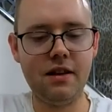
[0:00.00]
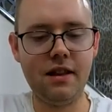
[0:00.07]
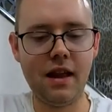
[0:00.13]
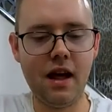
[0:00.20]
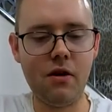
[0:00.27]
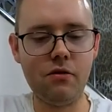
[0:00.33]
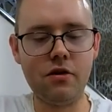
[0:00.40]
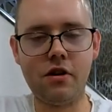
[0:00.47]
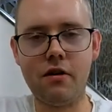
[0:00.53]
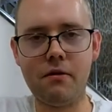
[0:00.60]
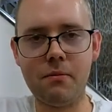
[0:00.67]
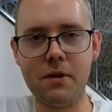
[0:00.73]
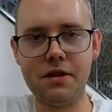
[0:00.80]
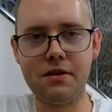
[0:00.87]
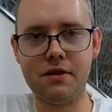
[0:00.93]
Now the
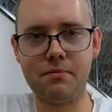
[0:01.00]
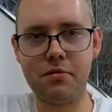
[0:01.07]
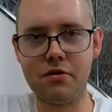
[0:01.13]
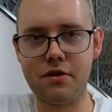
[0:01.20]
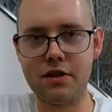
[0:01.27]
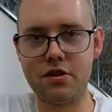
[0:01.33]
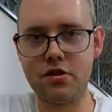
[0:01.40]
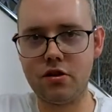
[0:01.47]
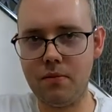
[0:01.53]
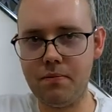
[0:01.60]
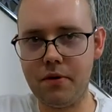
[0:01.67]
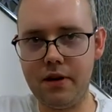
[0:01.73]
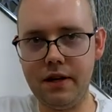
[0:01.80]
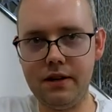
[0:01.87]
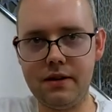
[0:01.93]
government put a
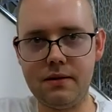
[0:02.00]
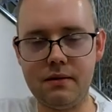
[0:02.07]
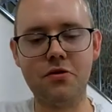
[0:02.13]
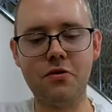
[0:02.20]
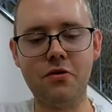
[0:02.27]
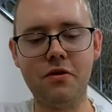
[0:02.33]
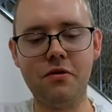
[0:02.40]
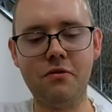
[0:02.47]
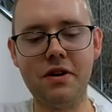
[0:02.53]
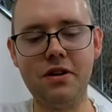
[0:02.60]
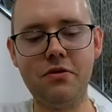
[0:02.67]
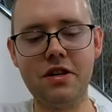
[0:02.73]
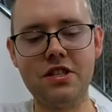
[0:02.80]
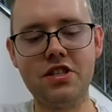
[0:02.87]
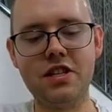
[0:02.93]
stop on it, so when
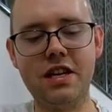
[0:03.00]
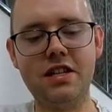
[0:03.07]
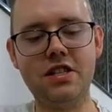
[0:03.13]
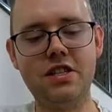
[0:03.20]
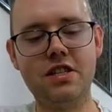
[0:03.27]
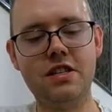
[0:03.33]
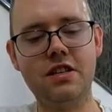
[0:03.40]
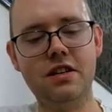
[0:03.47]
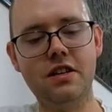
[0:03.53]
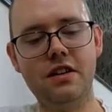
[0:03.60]
you exchange,